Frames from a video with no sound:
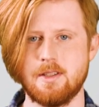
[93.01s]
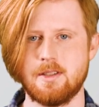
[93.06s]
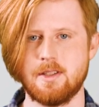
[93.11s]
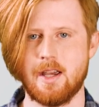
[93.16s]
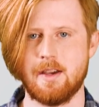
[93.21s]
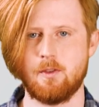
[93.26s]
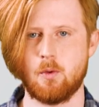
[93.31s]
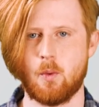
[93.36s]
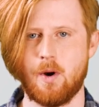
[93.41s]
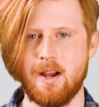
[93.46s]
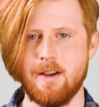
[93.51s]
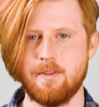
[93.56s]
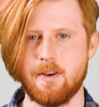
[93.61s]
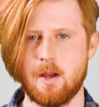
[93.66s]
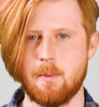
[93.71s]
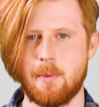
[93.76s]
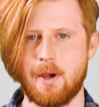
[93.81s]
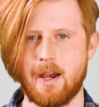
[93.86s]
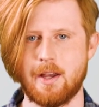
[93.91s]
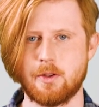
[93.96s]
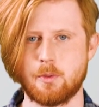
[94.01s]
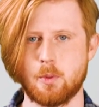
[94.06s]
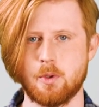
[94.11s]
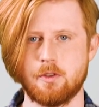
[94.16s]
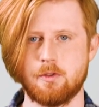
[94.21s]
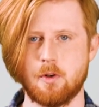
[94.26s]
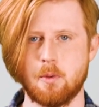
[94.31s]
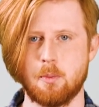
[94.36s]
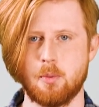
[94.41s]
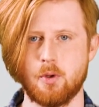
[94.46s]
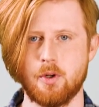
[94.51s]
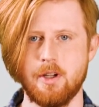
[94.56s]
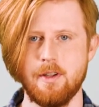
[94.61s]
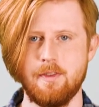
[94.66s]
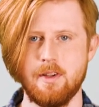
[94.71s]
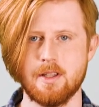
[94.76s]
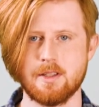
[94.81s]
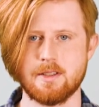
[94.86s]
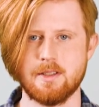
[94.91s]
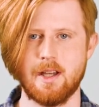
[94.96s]
saved Wi-Fi passwords for
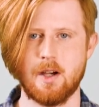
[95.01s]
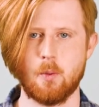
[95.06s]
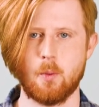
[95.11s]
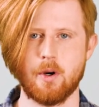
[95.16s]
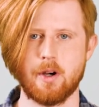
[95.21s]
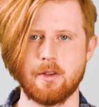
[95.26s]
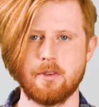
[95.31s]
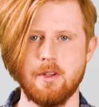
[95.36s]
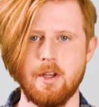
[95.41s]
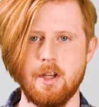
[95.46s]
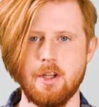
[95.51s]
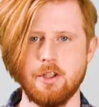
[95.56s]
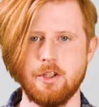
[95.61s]
previous networks,